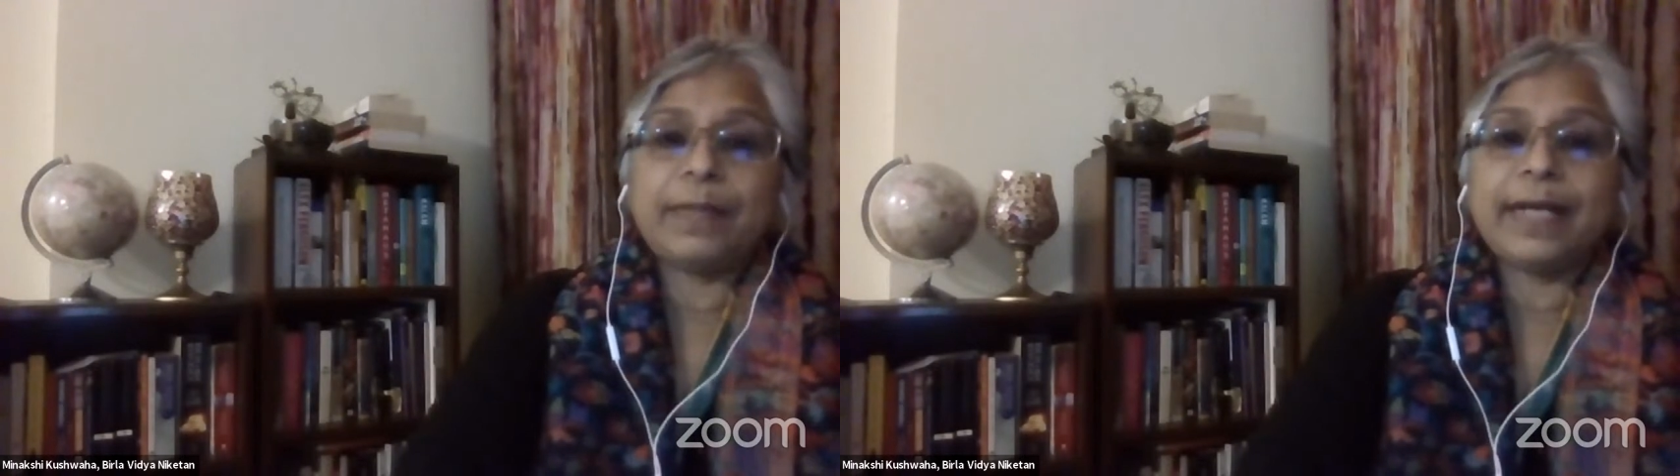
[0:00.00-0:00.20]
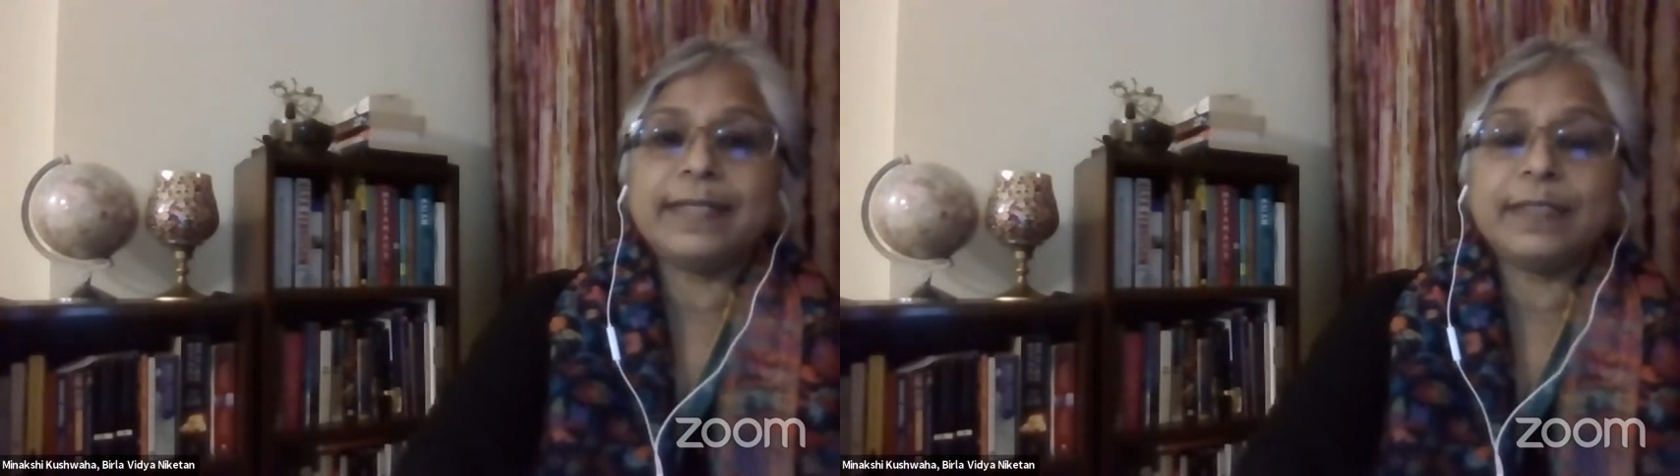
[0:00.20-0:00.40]

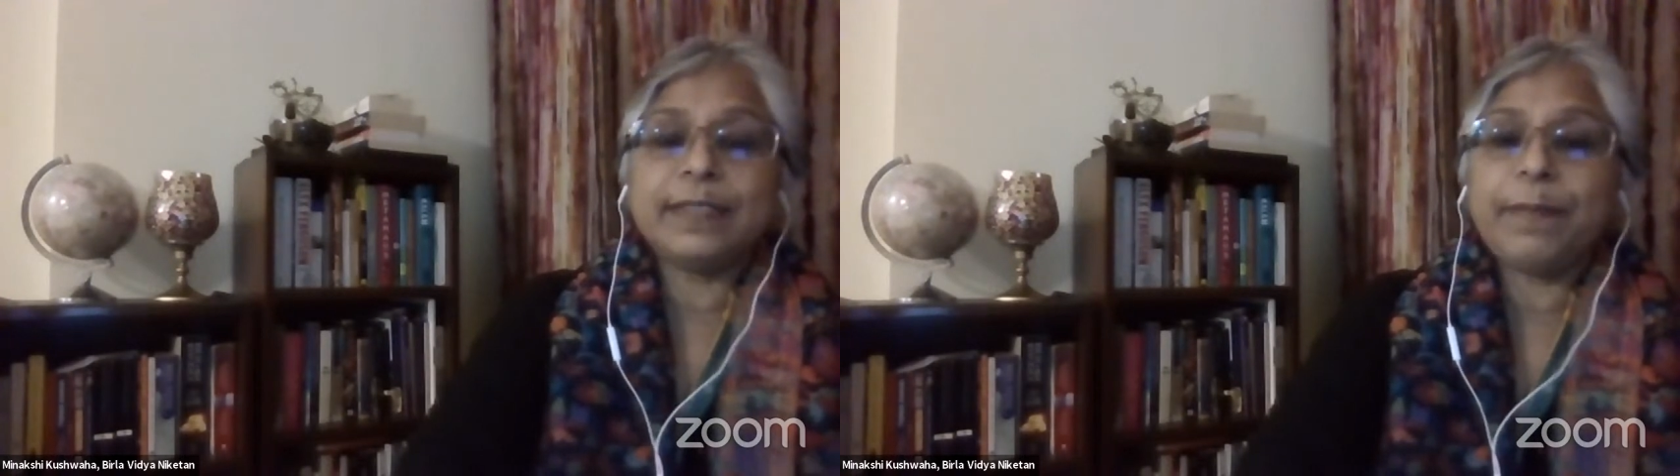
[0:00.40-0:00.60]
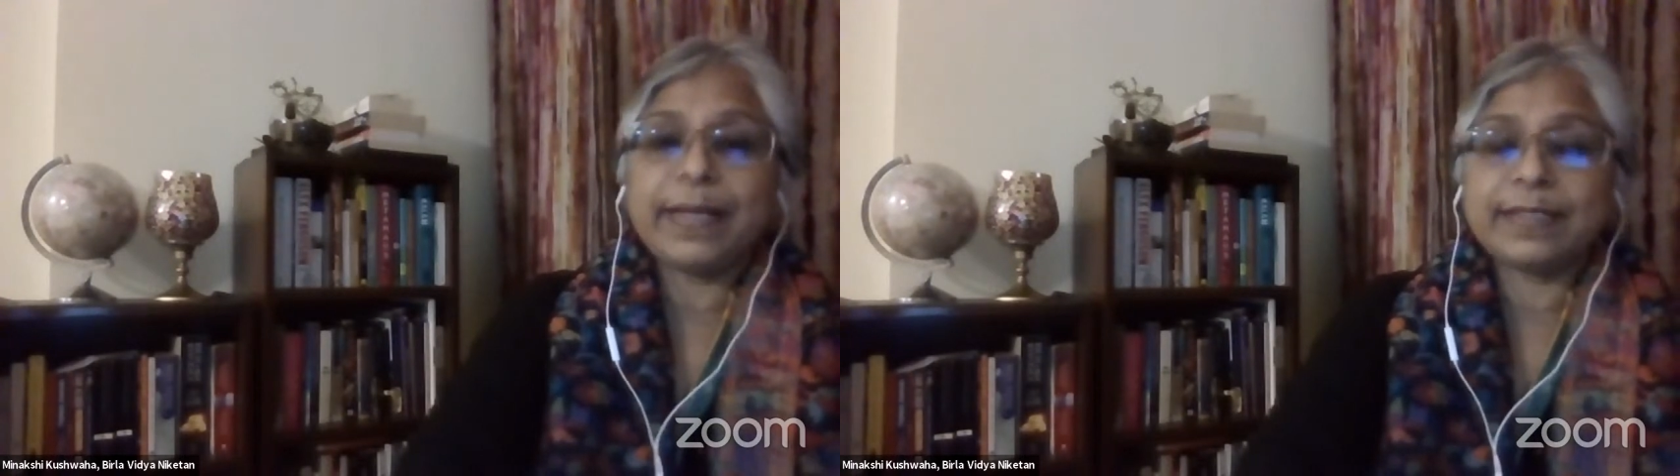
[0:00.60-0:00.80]
That is
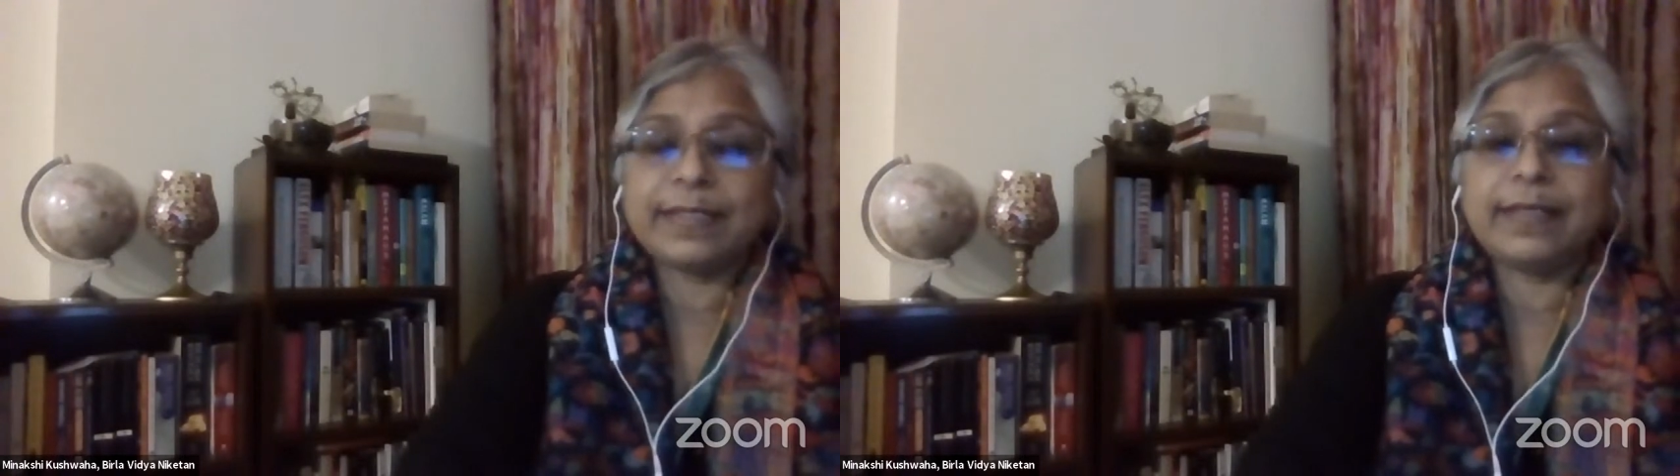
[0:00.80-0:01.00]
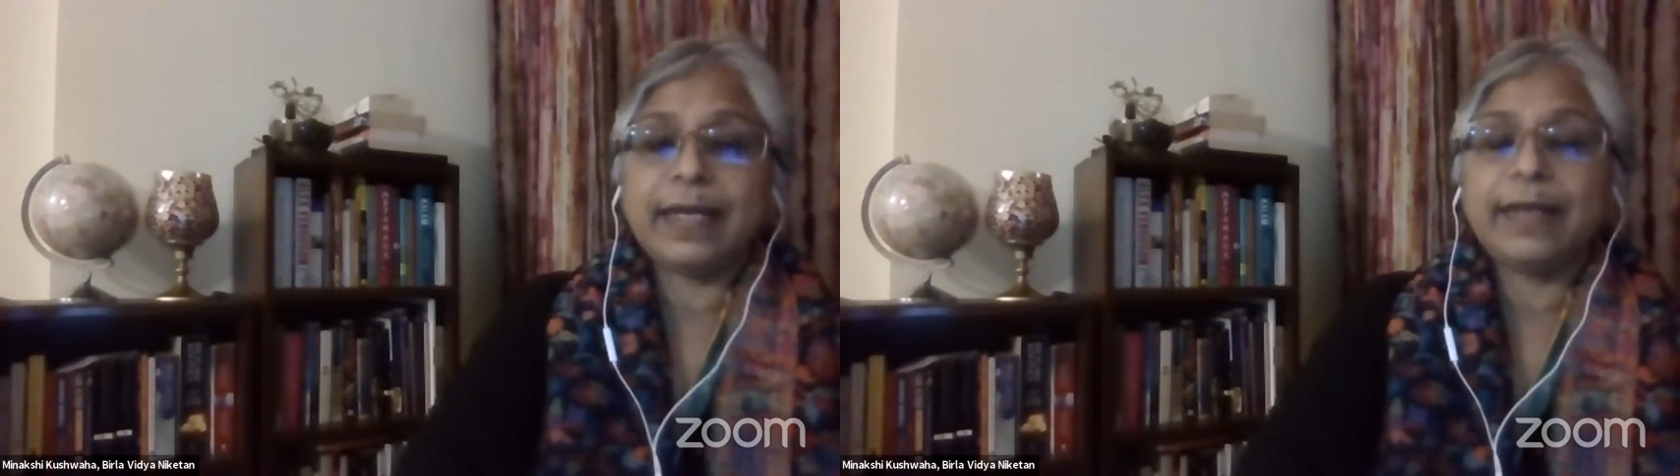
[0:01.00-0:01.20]
the
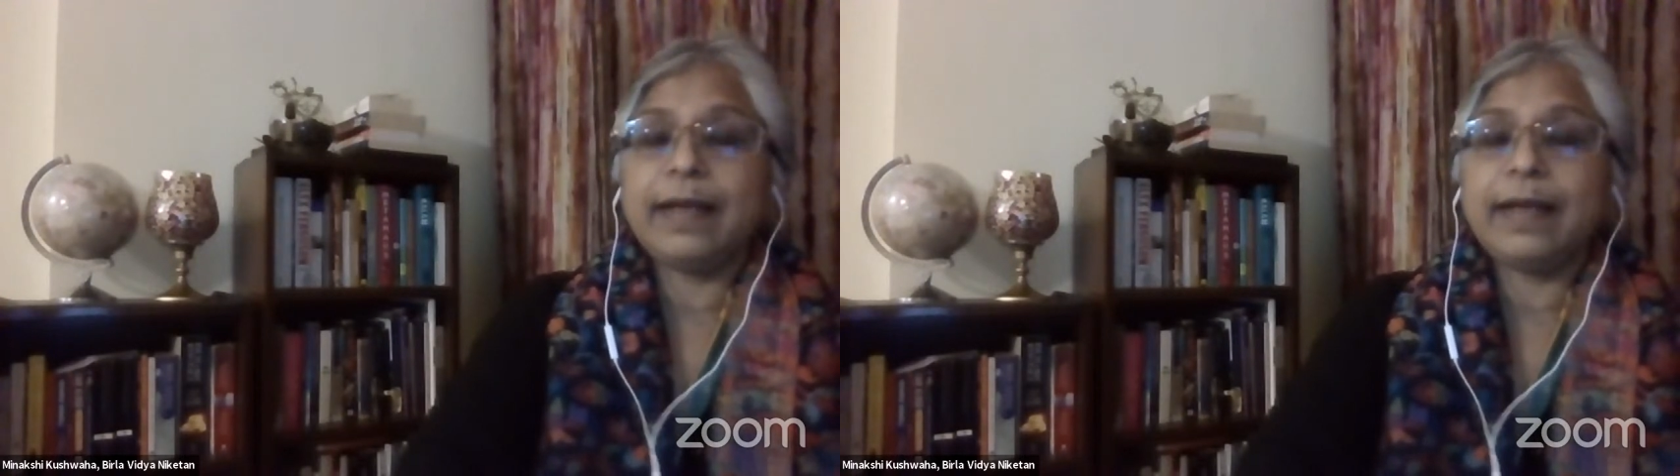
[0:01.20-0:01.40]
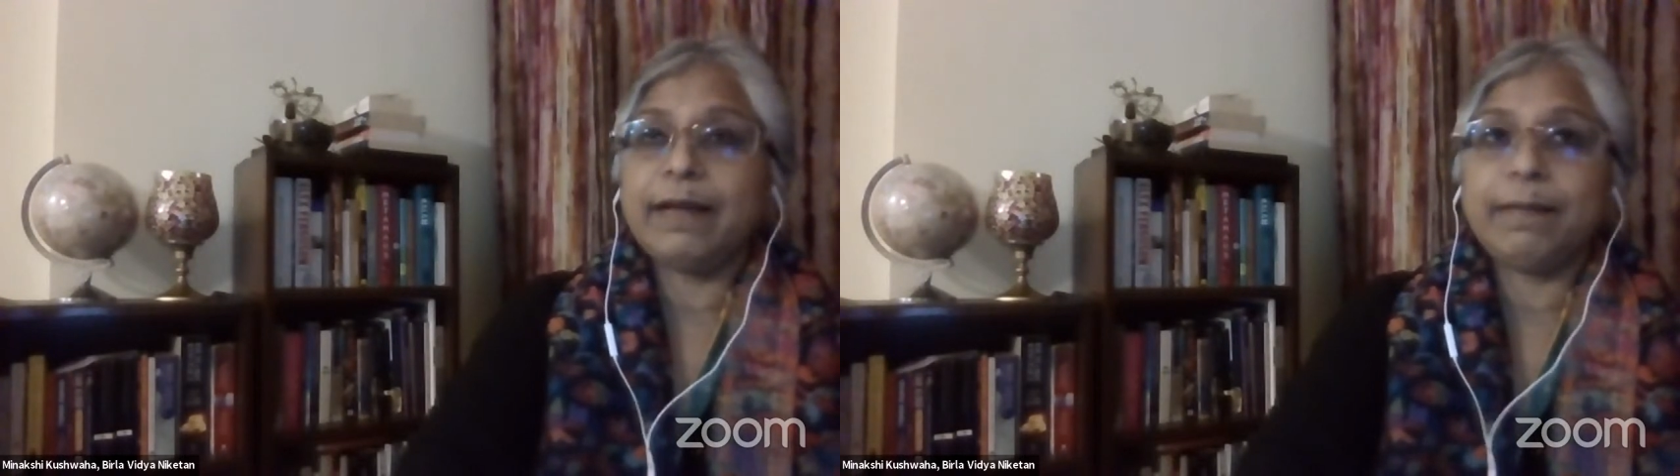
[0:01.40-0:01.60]
best thing.